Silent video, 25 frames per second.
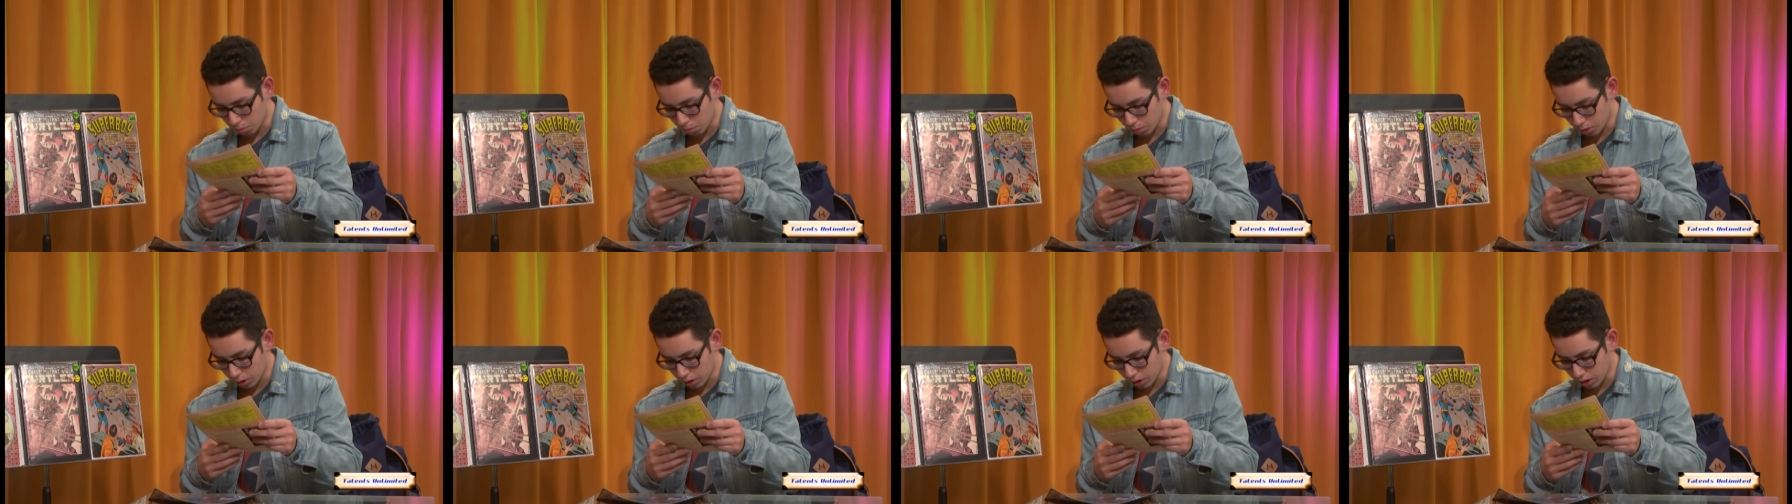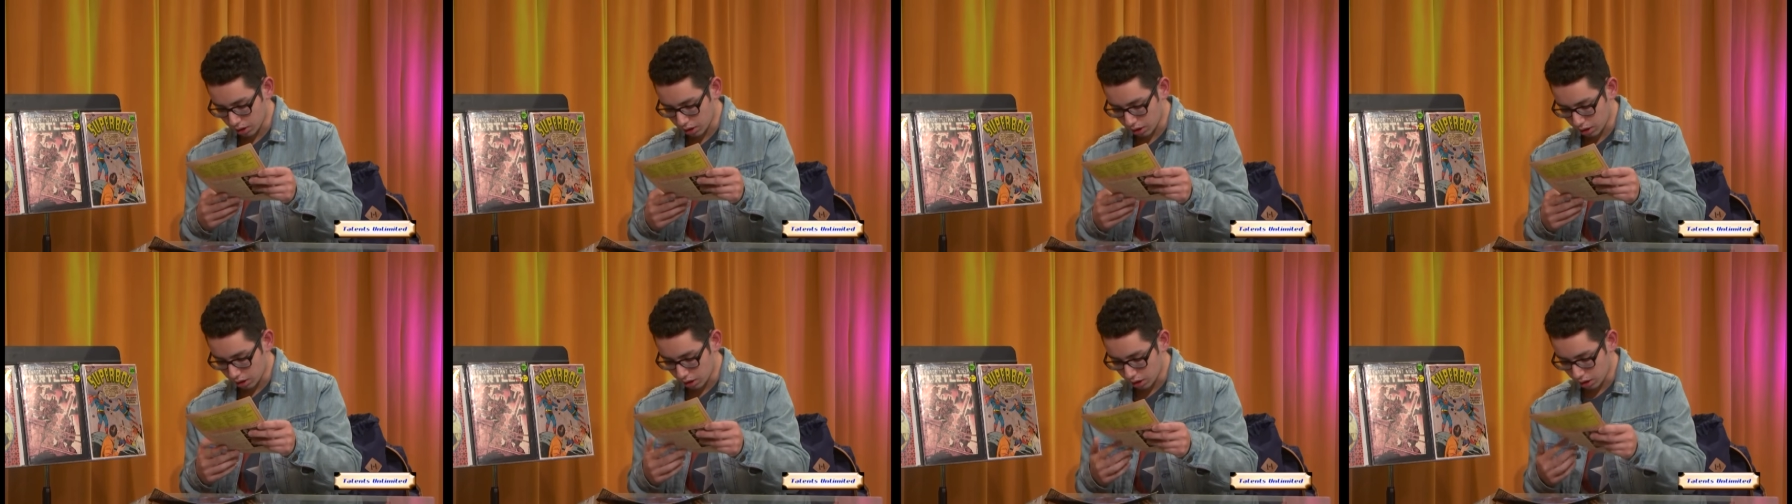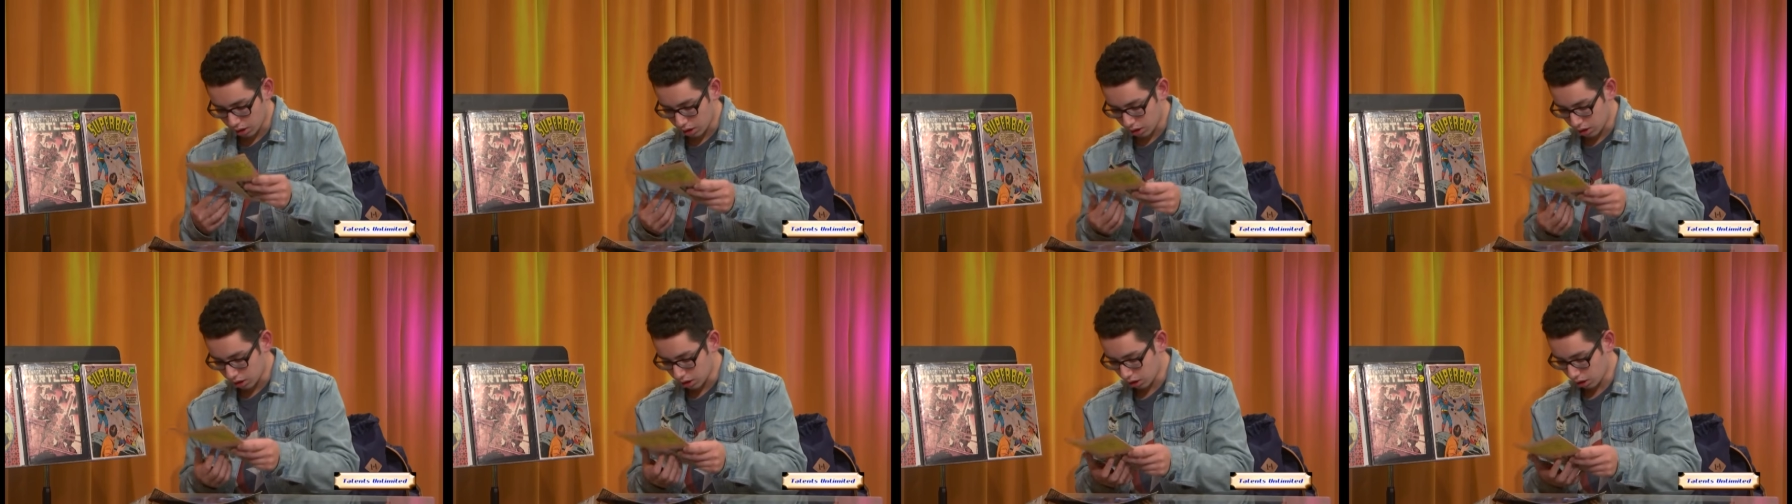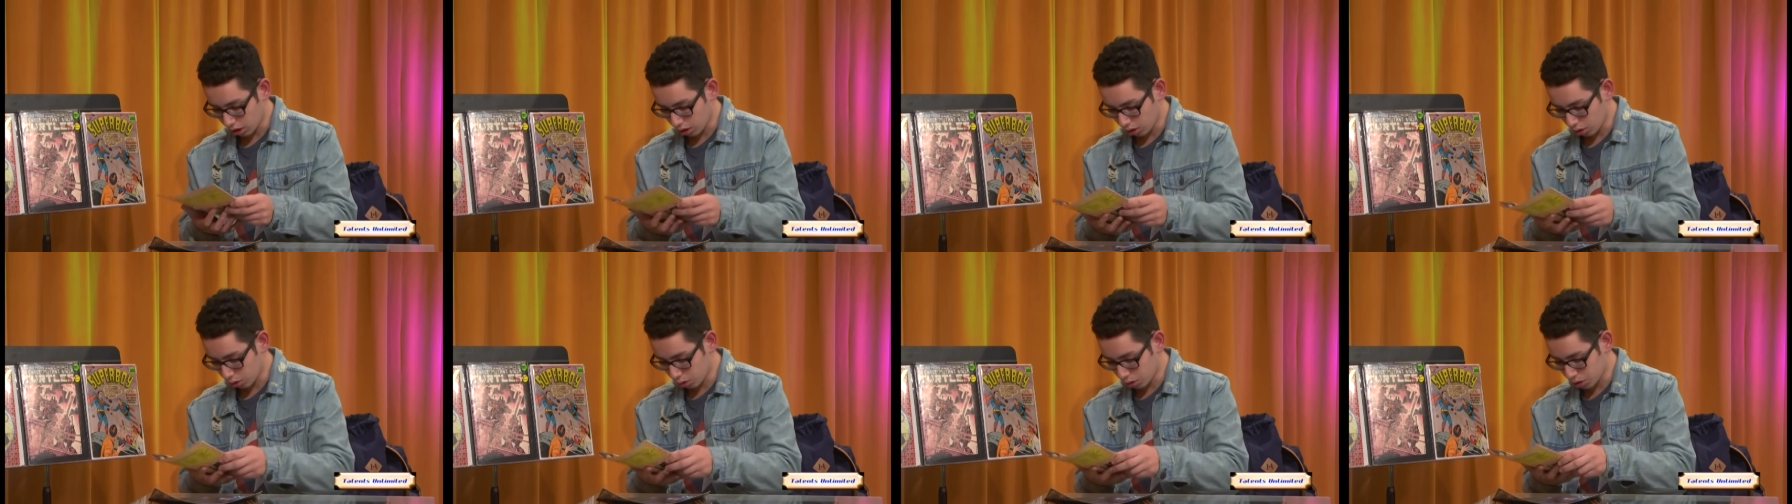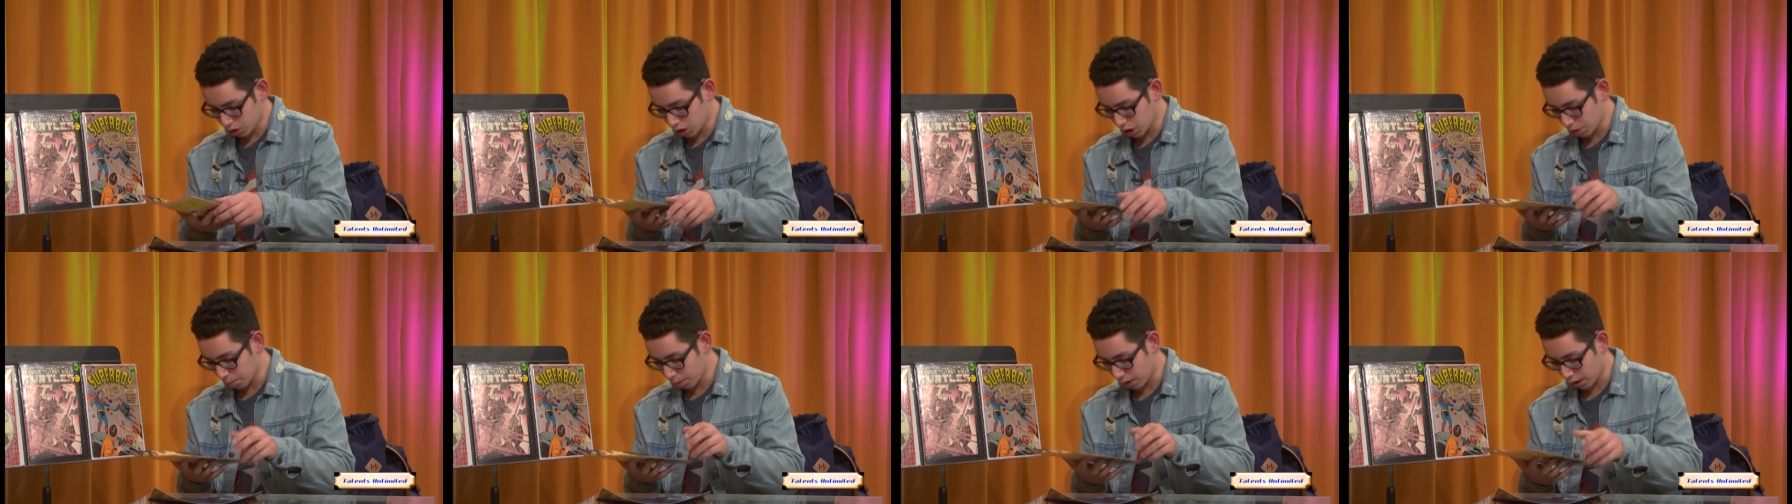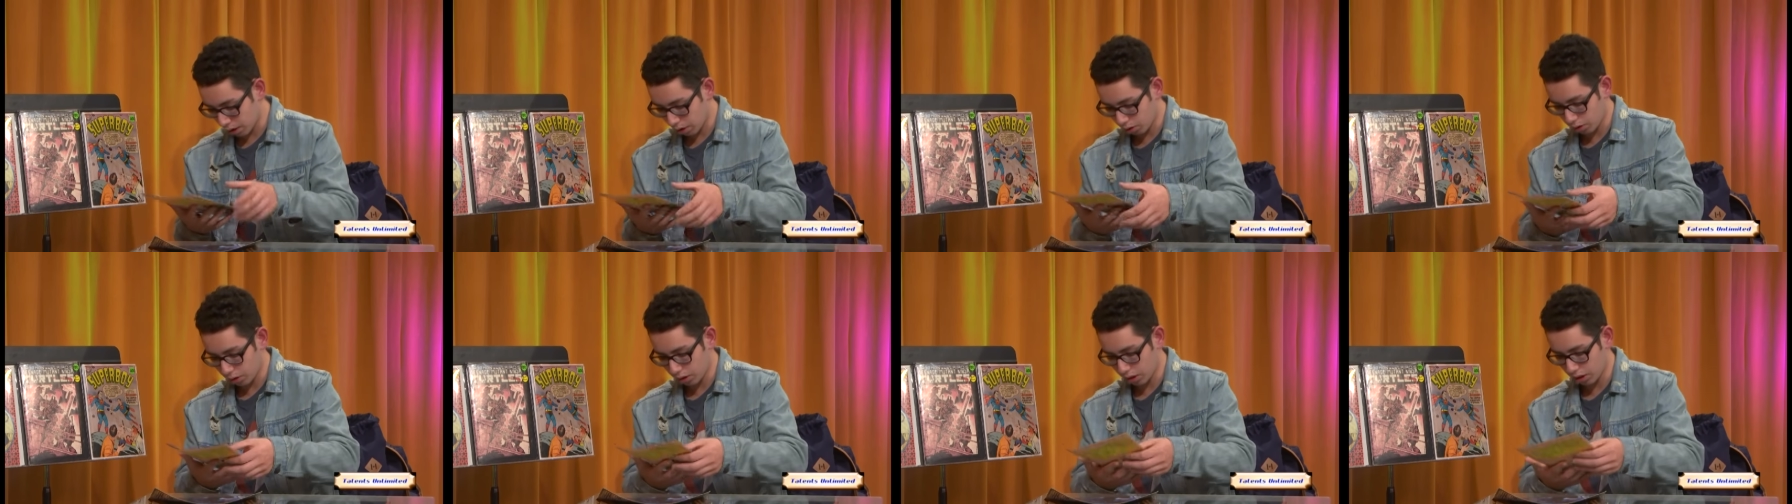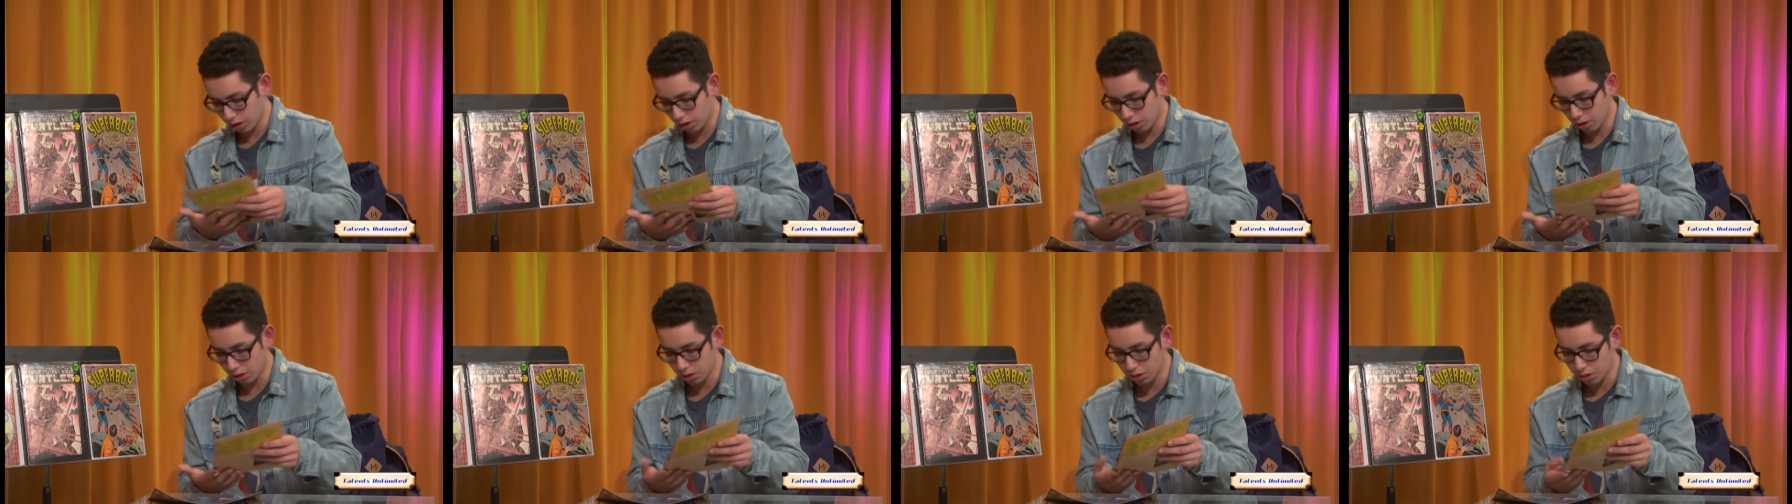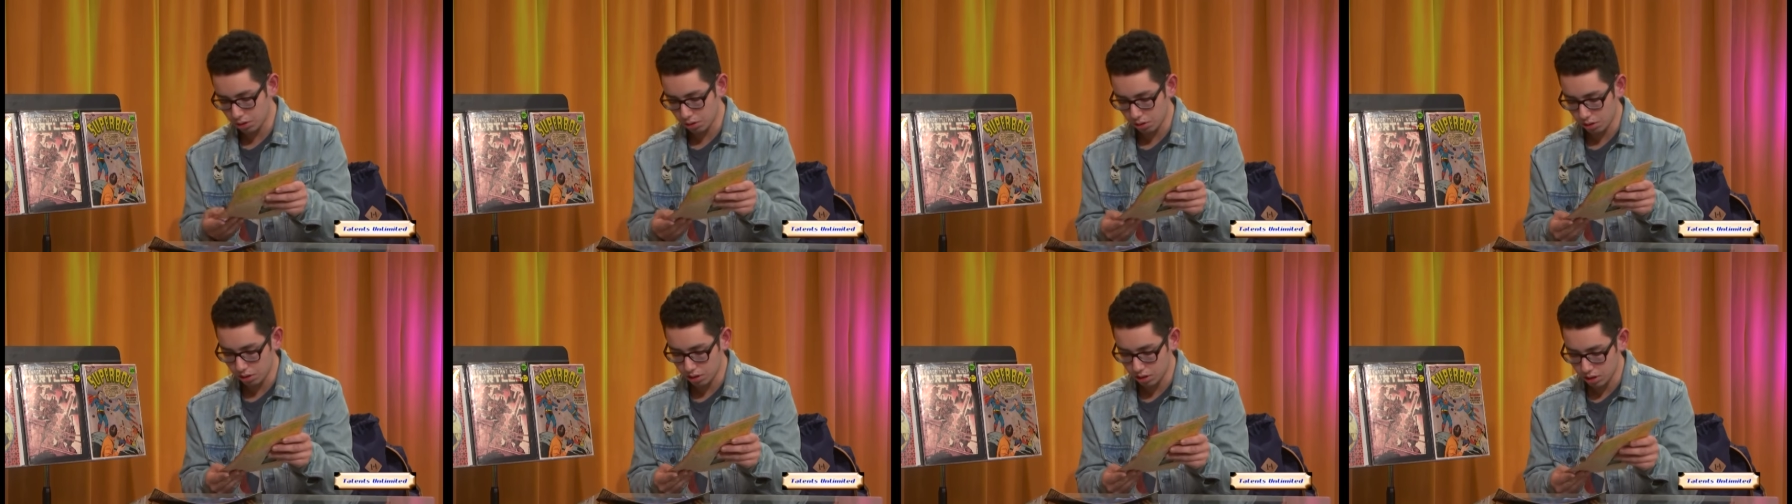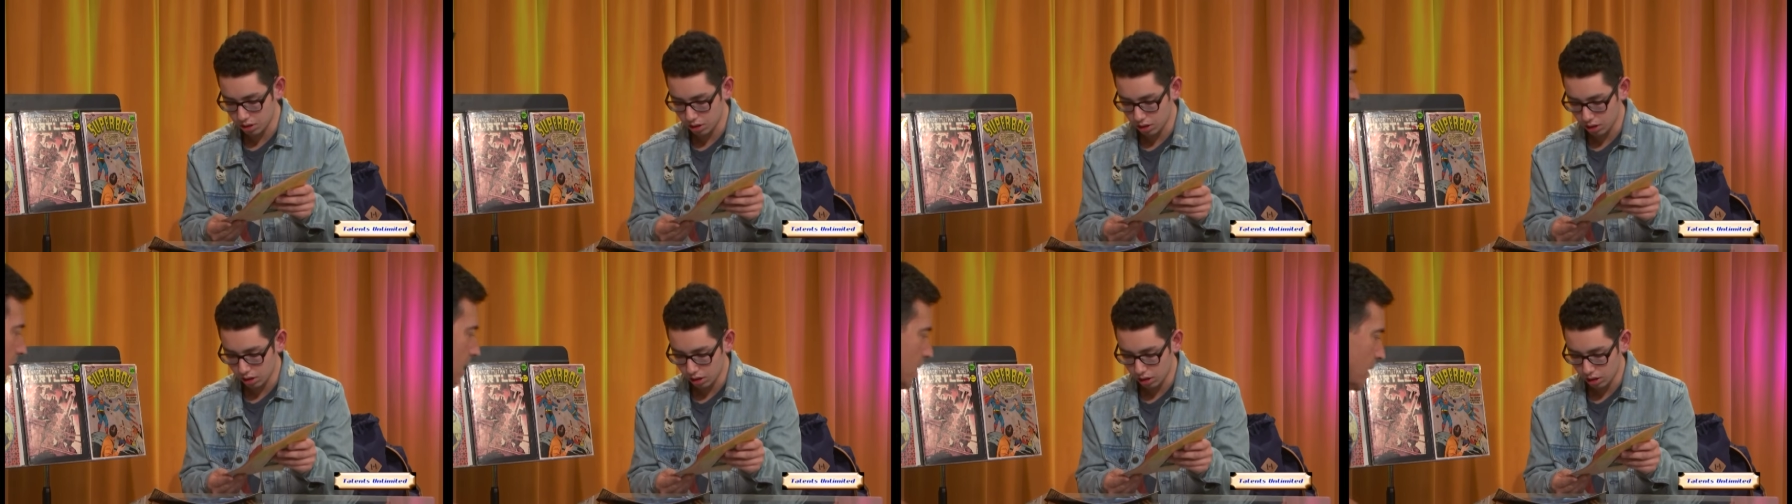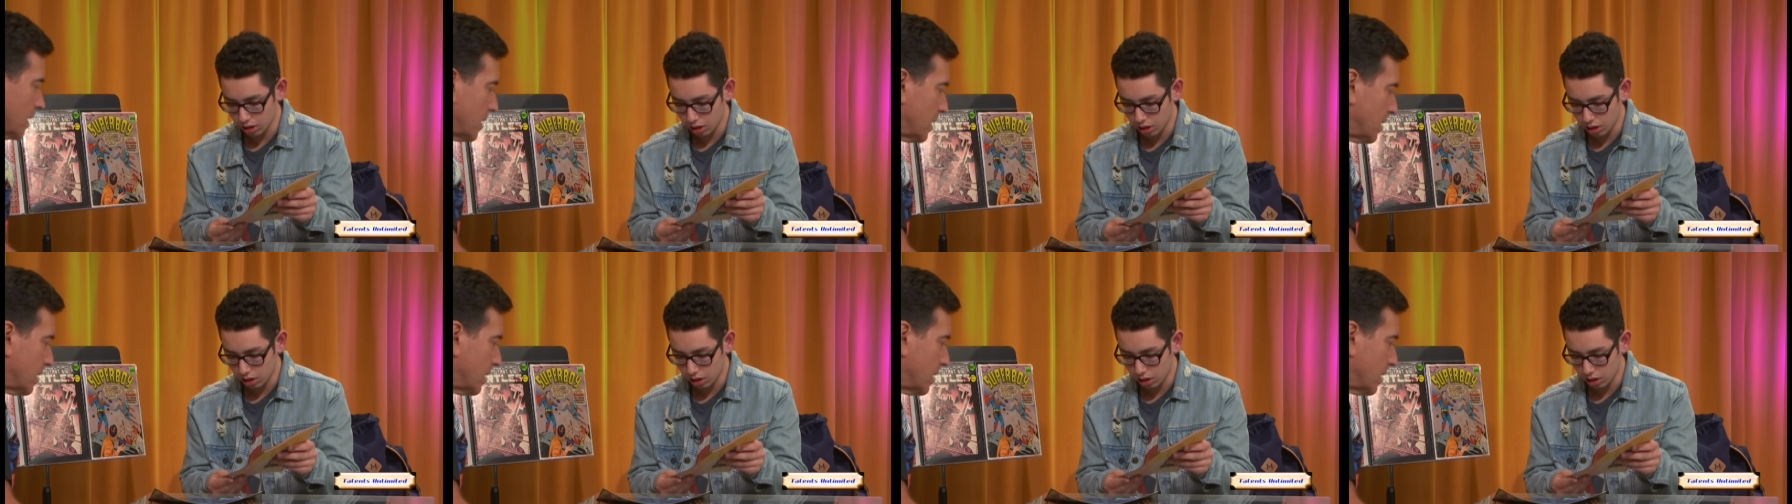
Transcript: But it's got a little chip out right here, as you can see.